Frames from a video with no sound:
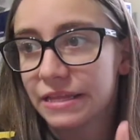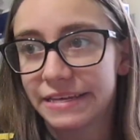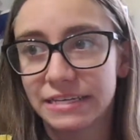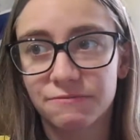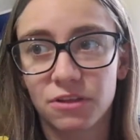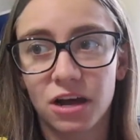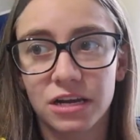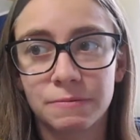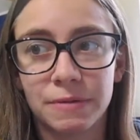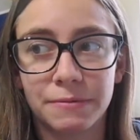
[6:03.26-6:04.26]
This
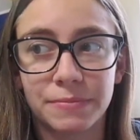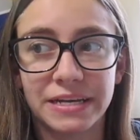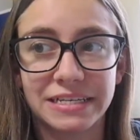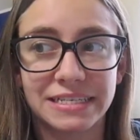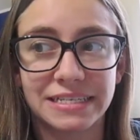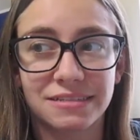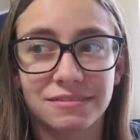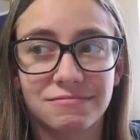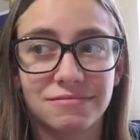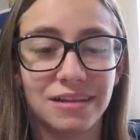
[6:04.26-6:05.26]
vlog might be
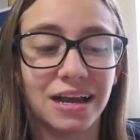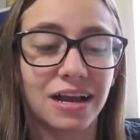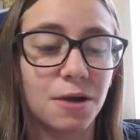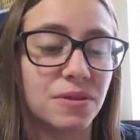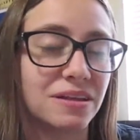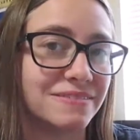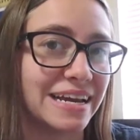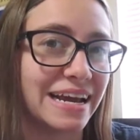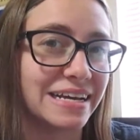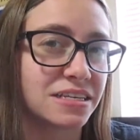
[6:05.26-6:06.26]
a couple of
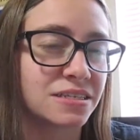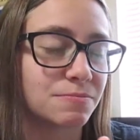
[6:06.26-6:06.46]
days